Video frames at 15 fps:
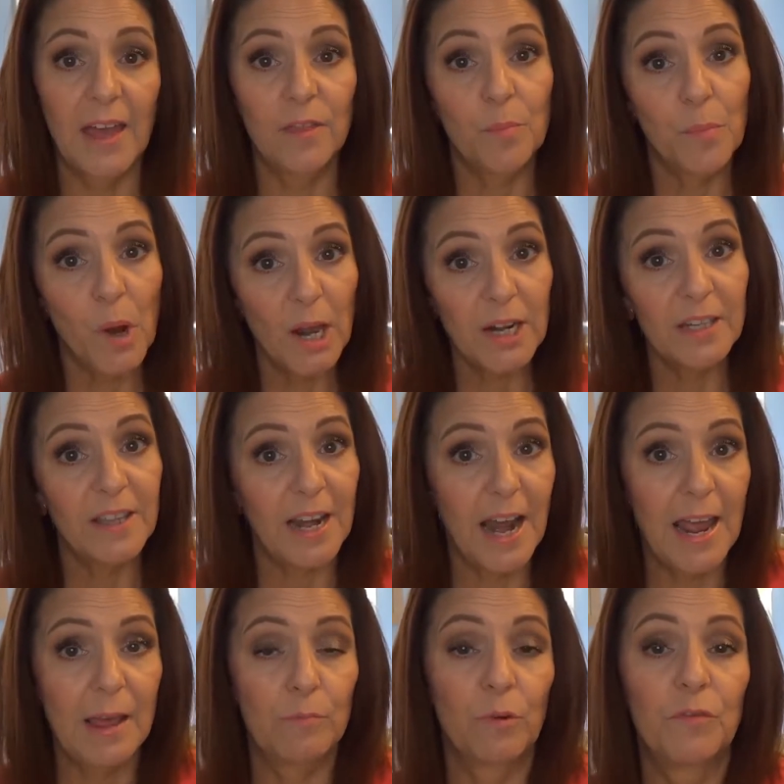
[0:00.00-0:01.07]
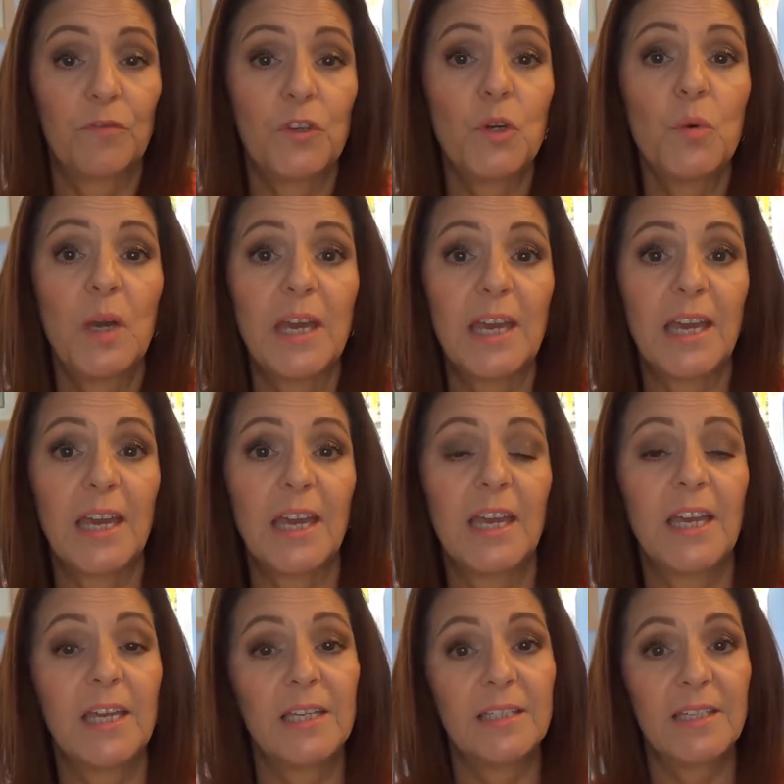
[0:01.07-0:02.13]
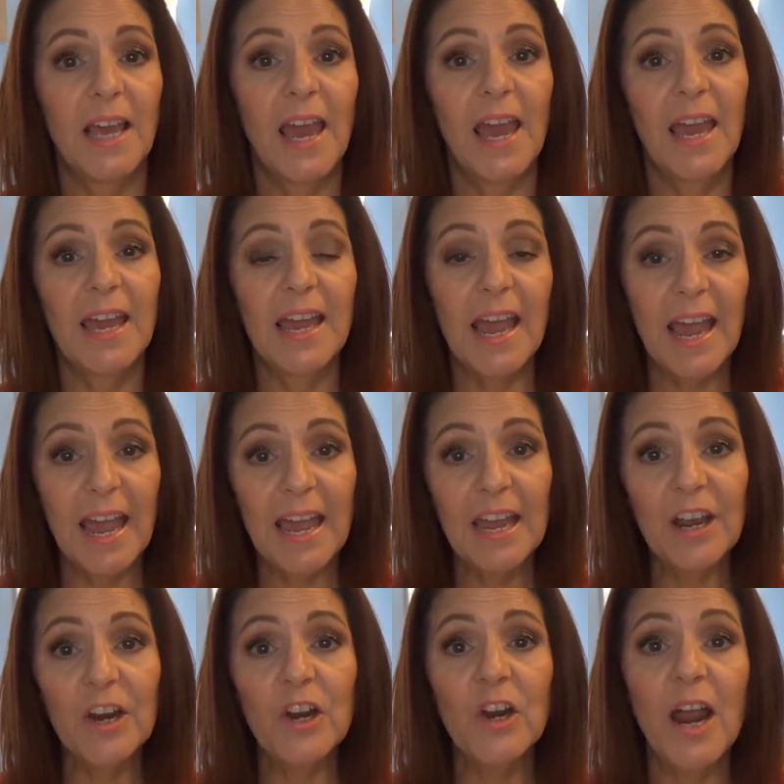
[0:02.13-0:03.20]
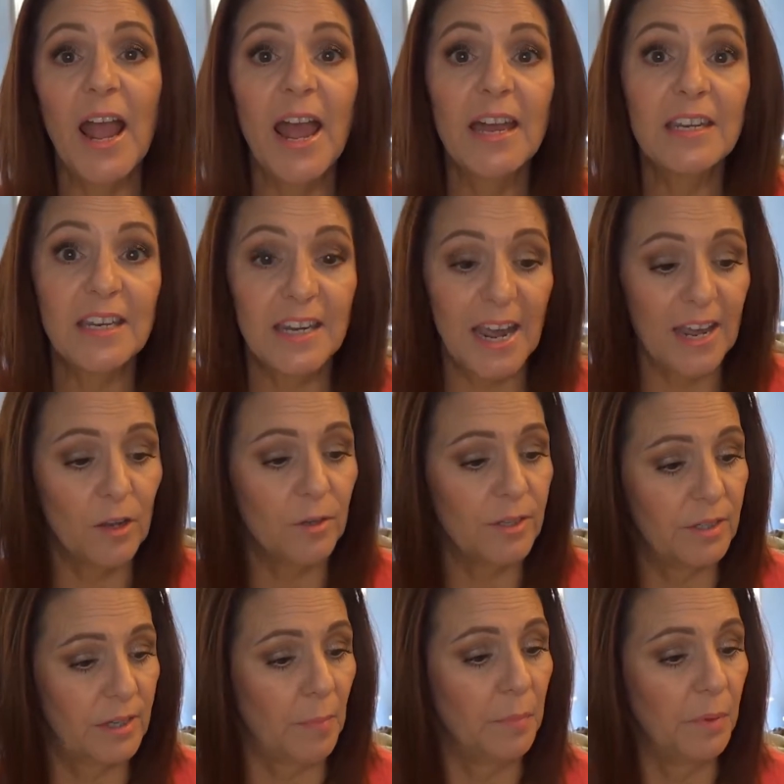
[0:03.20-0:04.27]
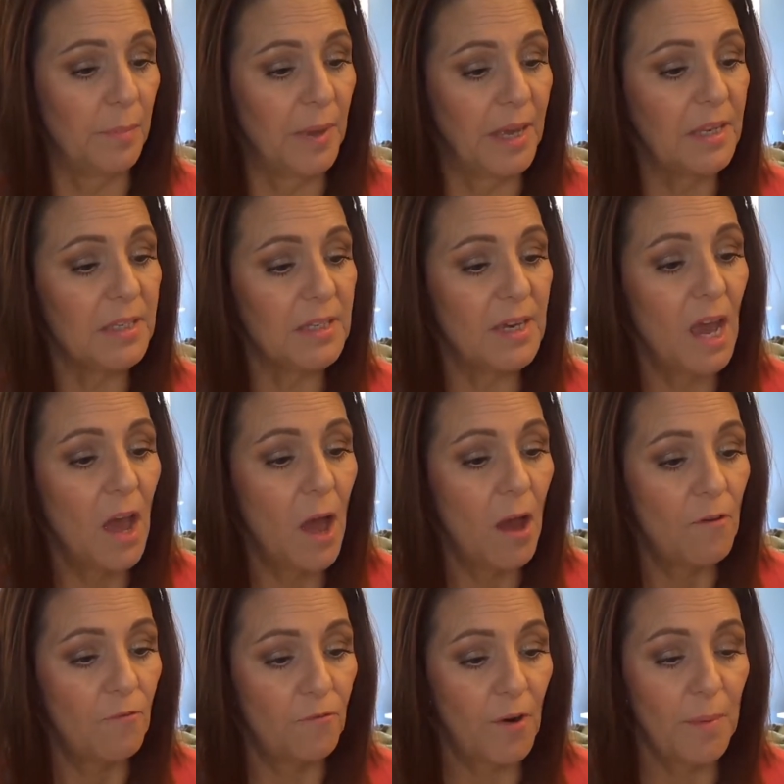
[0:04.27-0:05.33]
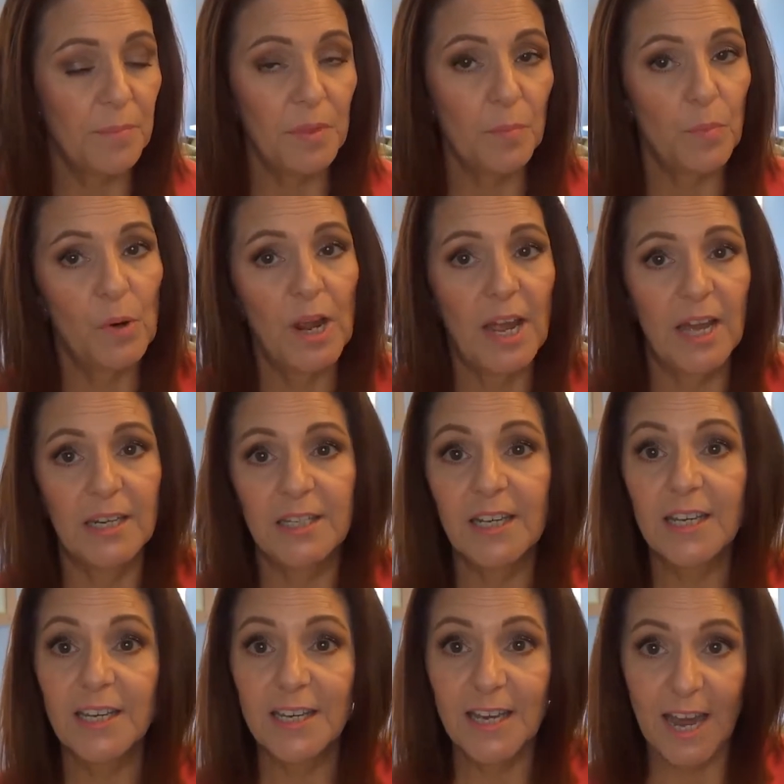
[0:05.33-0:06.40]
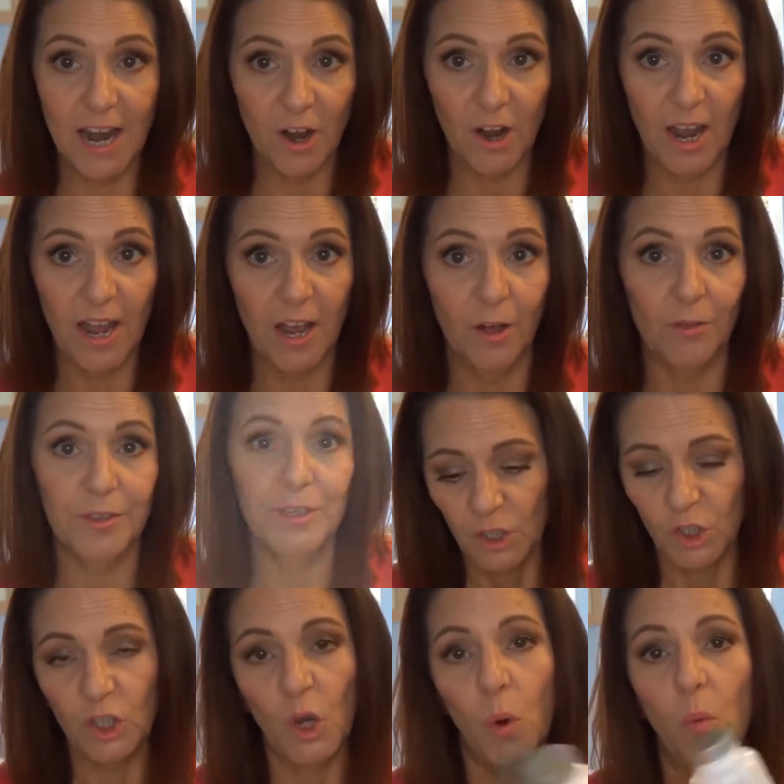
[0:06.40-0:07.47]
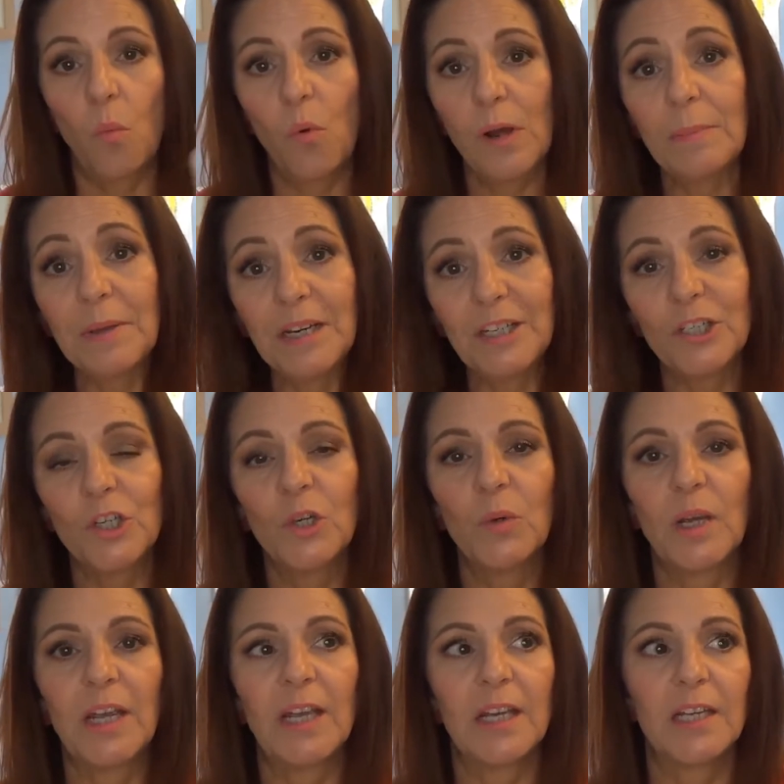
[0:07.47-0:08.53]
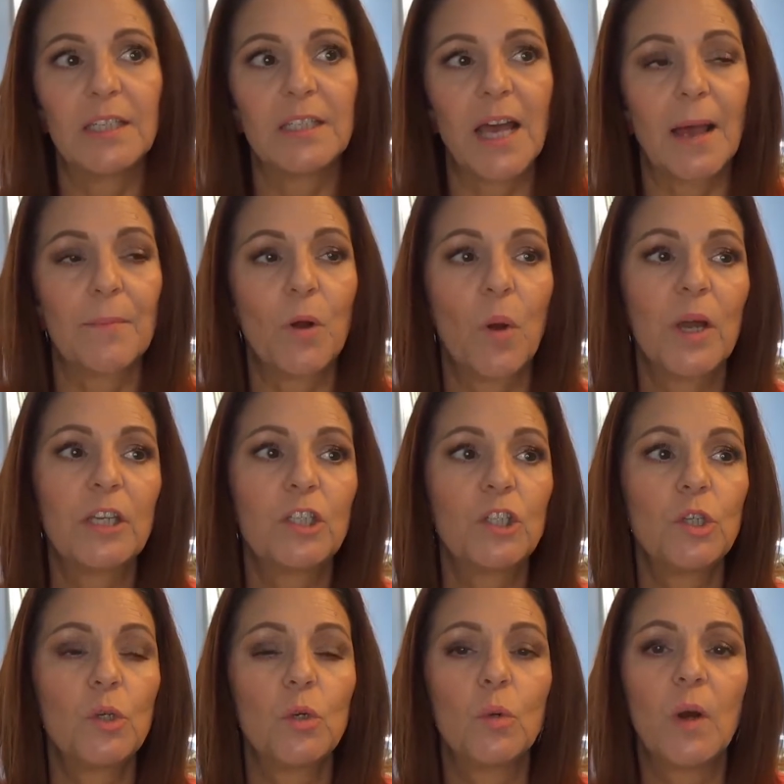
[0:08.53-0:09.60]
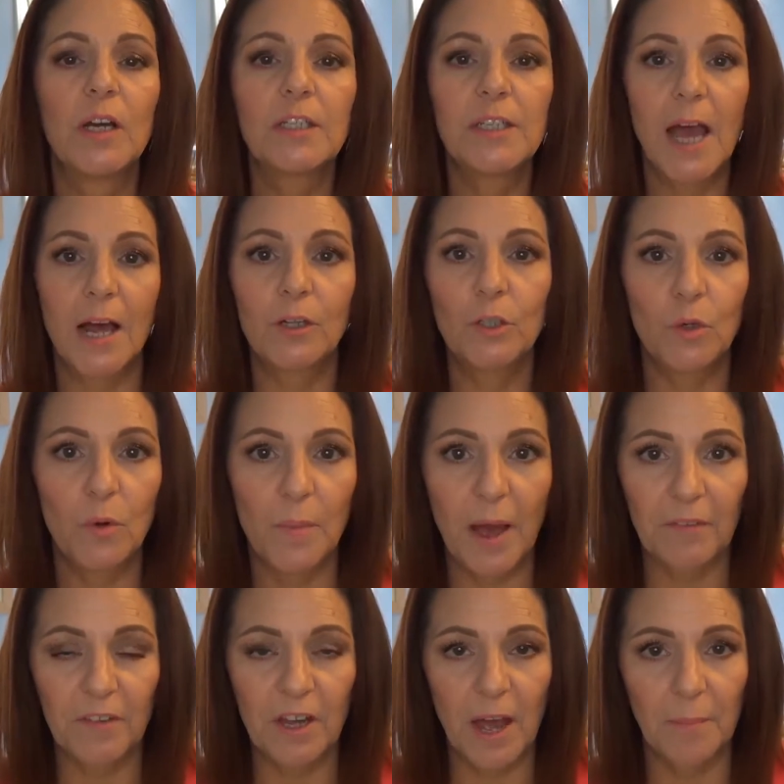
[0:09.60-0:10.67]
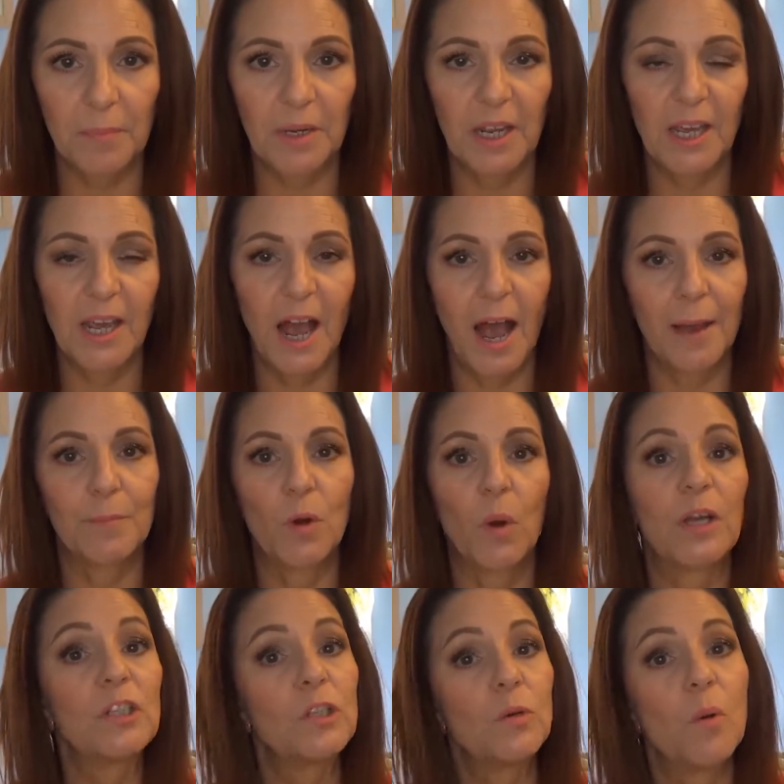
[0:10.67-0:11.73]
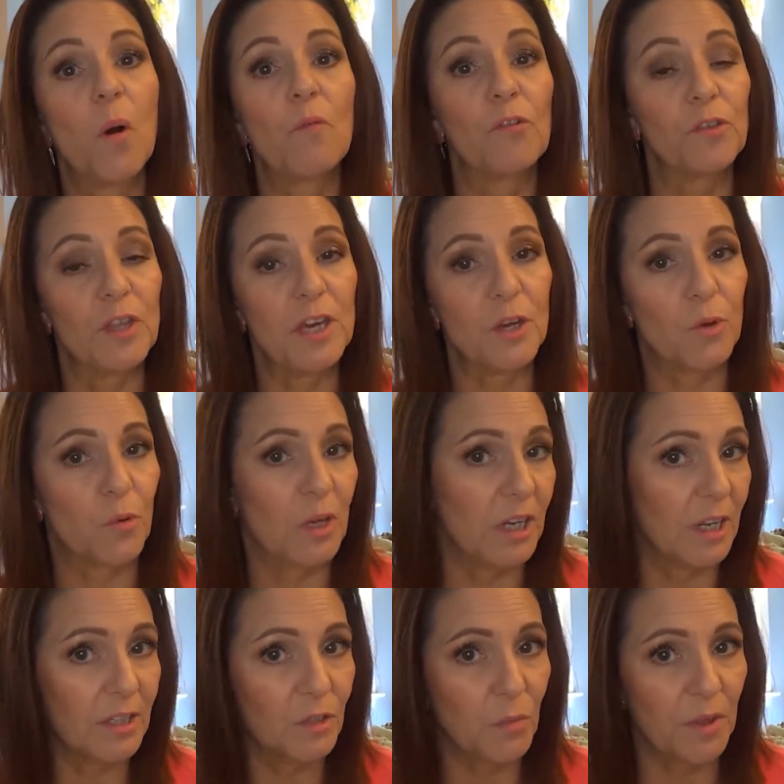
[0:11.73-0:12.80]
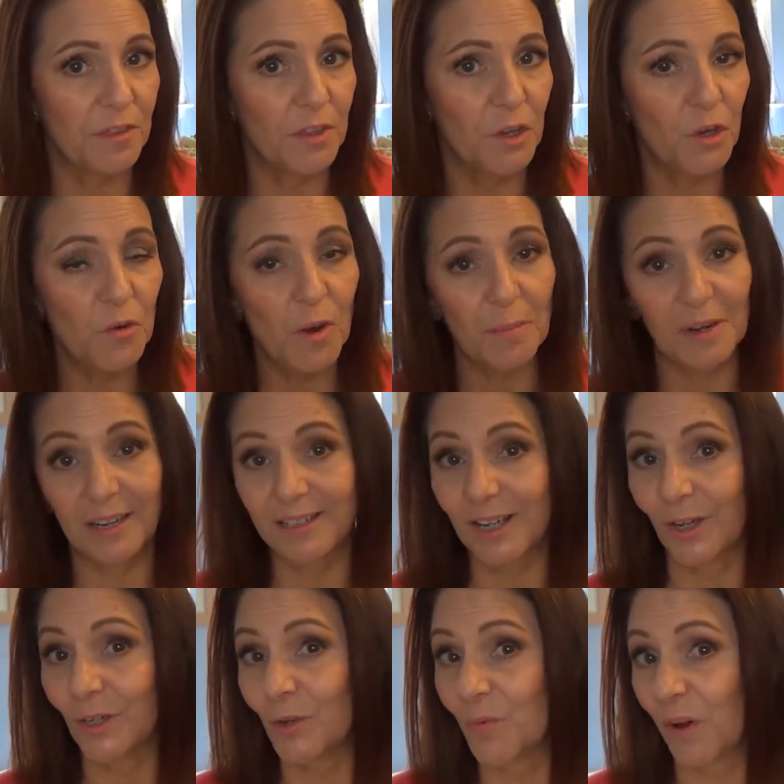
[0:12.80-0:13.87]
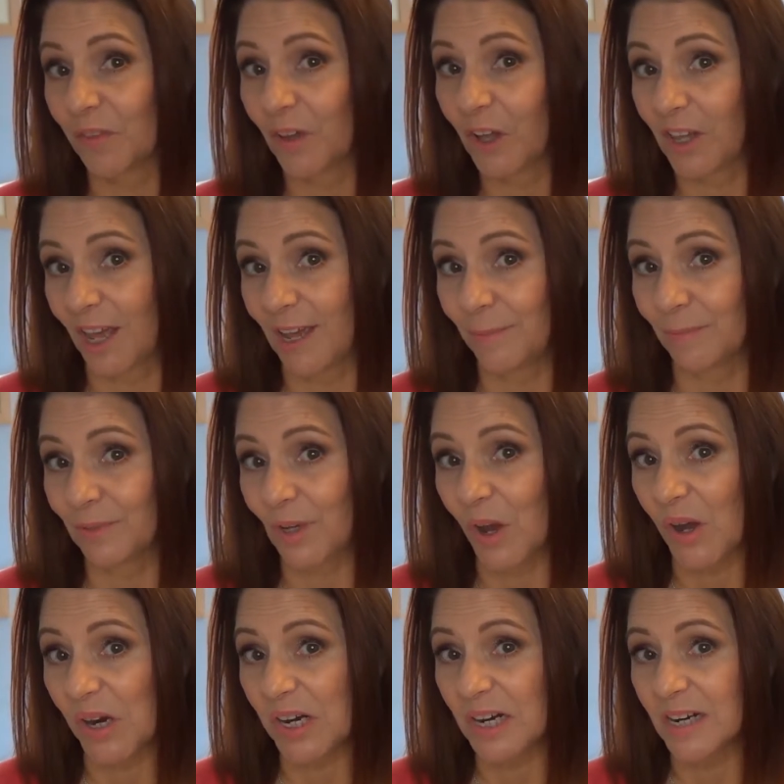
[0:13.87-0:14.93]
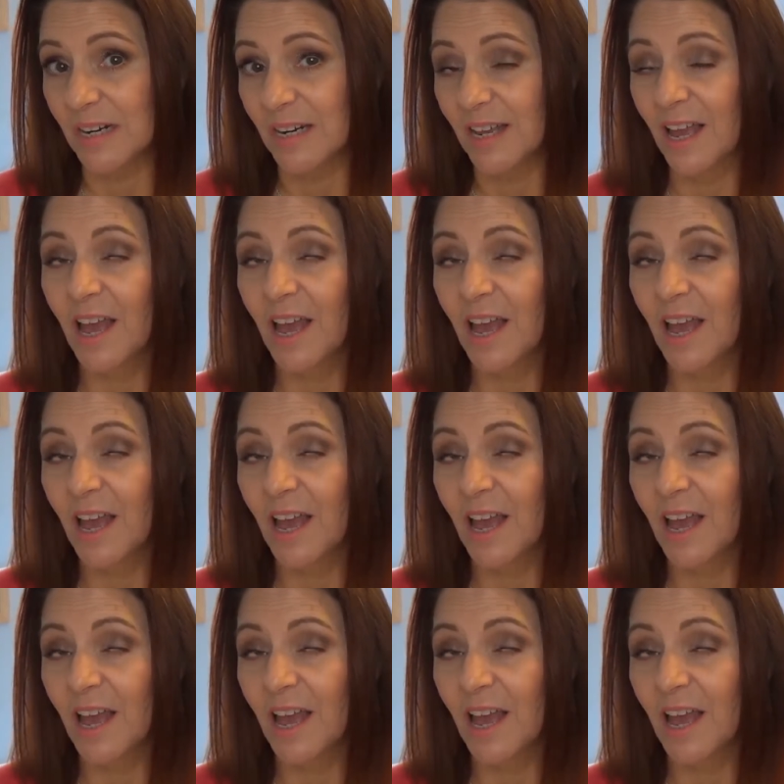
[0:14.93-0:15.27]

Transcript: and the product that I am reviewing is a hair and nail supplement from the brand KeraHealth. So what I'm going to do is I'm going to tell you about the company. I'm going to go over the ingredients with you. I'm going to tell you what the claims are.